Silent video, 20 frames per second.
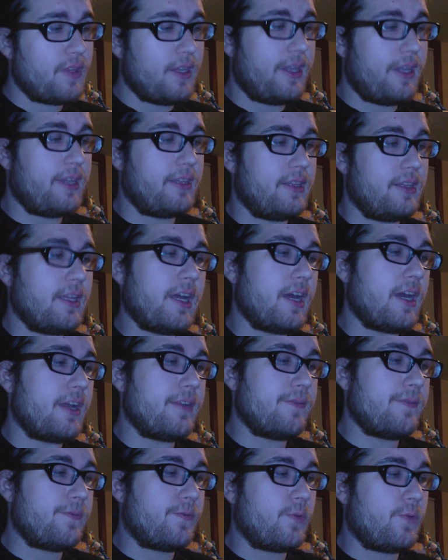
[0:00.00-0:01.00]
It had a lot
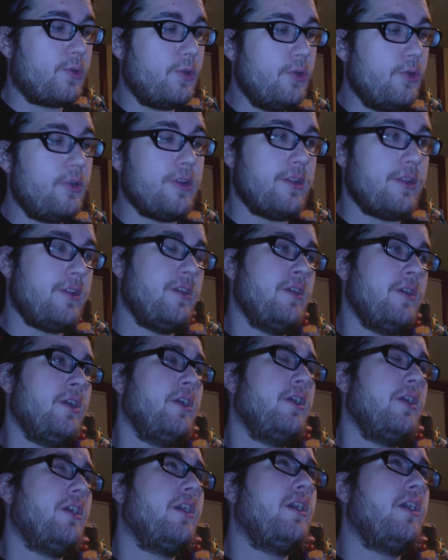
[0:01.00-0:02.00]
of good
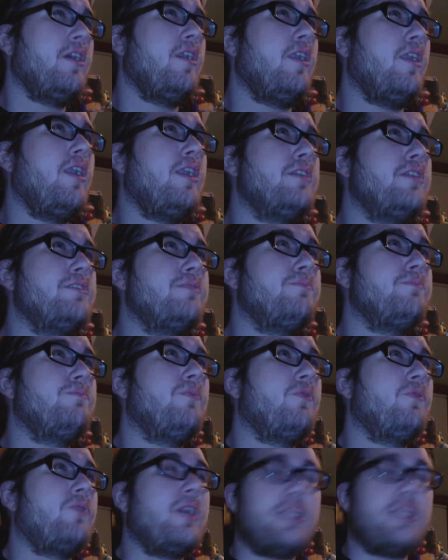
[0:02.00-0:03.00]

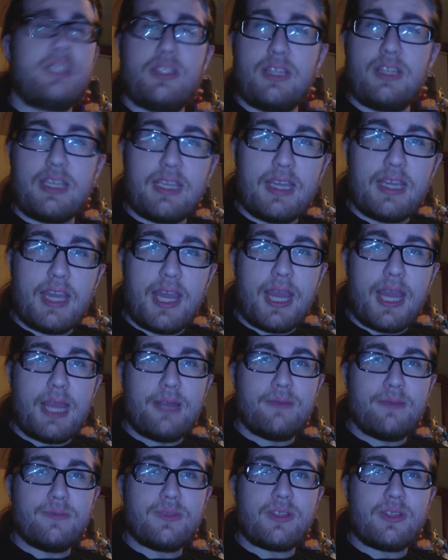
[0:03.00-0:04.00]
wrestling
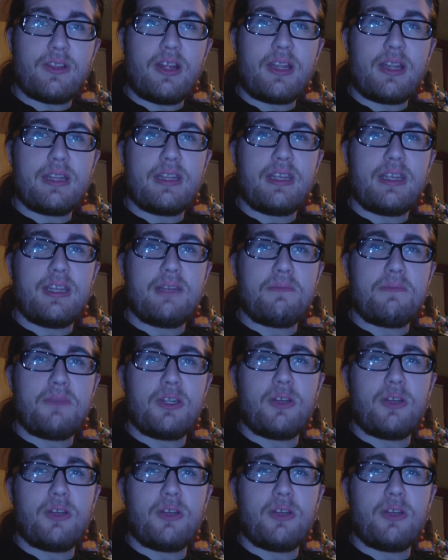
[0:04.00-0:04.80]
games, a lot of the,